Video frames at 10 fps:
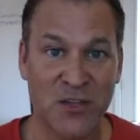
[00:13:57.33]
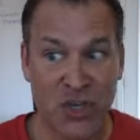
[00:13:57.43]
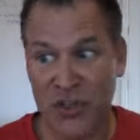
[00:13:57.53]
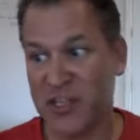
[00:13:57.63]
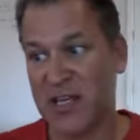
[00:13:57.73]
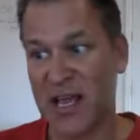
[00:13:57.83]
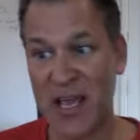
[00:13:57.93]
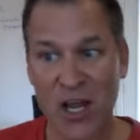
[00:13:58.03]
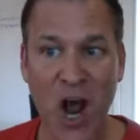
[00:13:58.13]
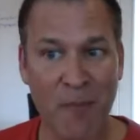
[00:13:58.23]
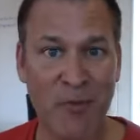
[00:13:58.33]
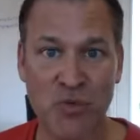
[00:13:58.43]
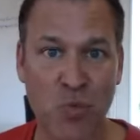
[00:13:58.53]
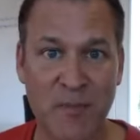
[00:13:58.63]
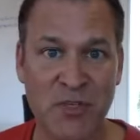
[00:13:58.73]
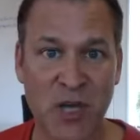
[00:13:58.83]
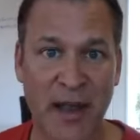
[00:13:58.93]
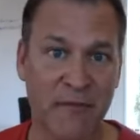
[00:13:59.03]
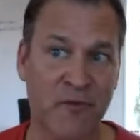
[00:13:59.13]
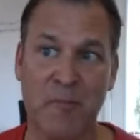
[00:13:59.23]
to this e-commerce
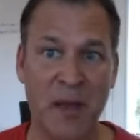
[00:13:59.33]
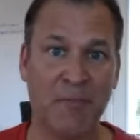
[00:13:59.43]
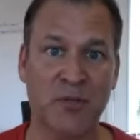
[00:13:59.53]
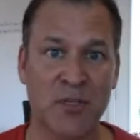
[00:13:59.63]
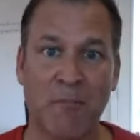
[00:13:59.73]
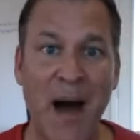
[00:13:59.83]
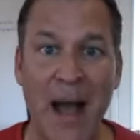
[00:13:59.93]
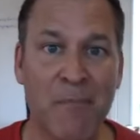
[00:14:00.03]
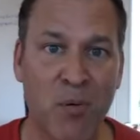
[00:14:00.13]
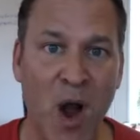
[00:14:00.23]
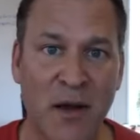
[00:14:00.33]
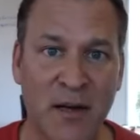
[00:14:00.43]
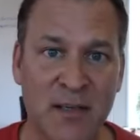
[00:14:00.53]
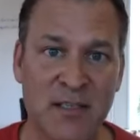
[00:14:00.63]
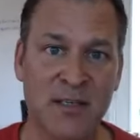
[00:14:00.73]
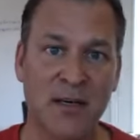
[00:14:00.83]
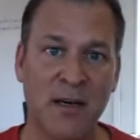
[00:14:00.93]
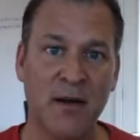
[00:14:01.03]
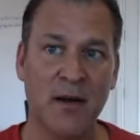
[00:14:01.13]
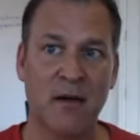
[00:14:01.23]
website for people to buy products
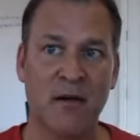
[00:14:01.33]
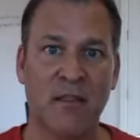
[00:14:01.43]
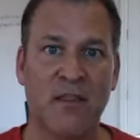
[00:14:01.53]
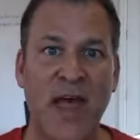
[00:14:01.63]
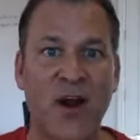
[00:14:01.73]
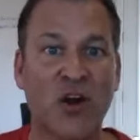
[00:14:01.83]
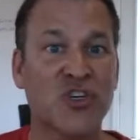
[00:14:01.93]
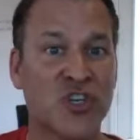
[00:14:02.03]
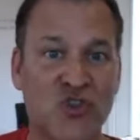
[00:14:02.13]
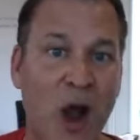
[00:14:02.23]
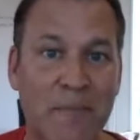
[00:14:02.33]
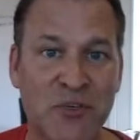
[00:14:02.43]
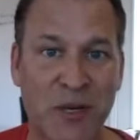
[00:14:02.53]
that are just drop